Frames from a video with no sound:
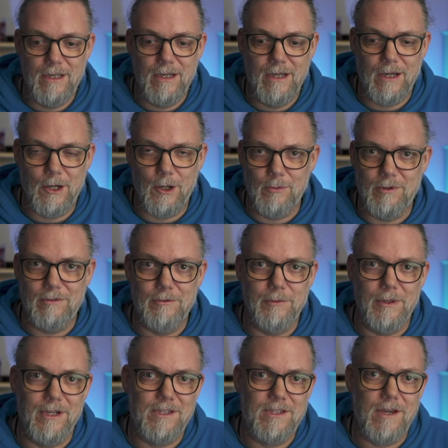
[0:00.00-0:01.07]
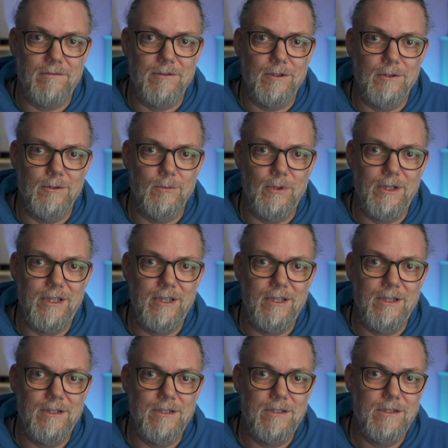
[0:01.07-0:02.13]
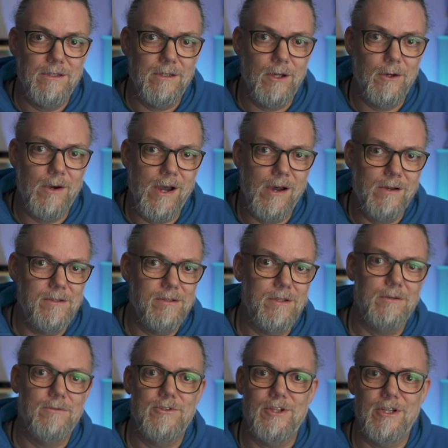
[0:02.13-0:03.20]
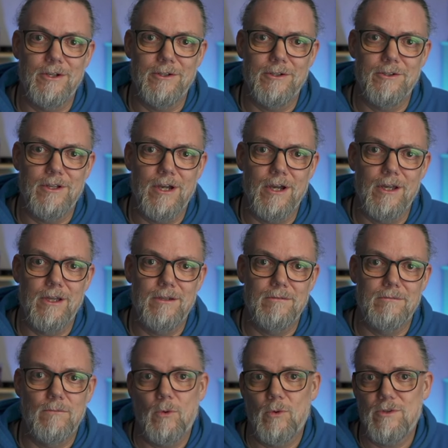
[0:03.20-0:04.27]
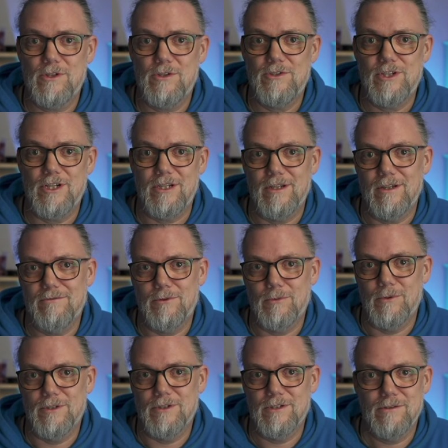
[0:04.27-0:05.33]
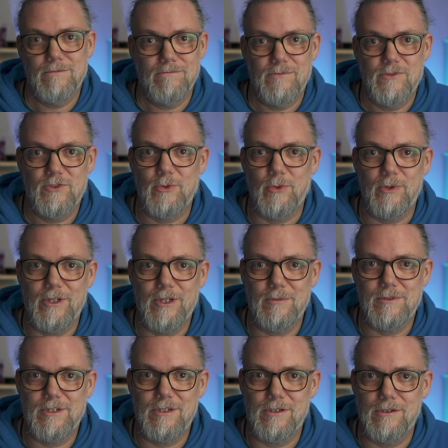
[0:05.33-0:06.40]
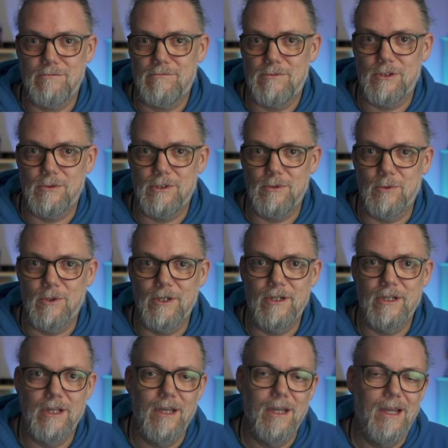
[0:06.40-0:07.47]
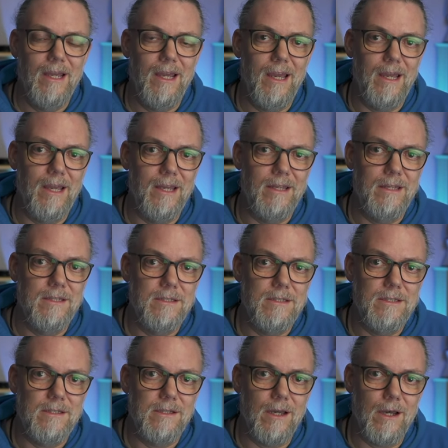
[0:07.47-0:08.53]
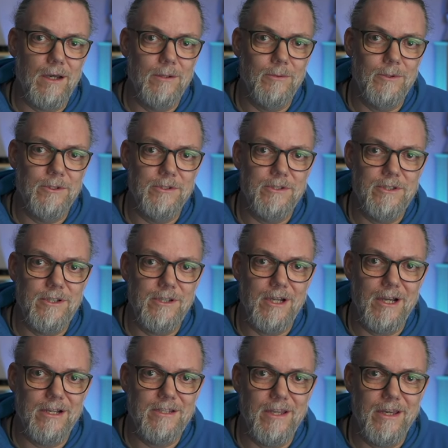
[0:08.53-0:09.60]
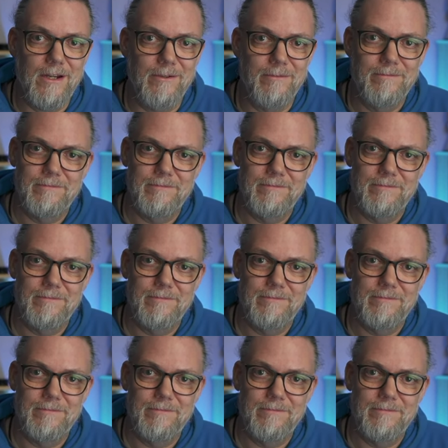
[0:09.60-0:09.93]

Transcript: I hope everybody's having a good weekend. Go out, don't cheat on your diet, or do cheat if you want to. It's totally up to you. Do what you want. And I will see you guys later.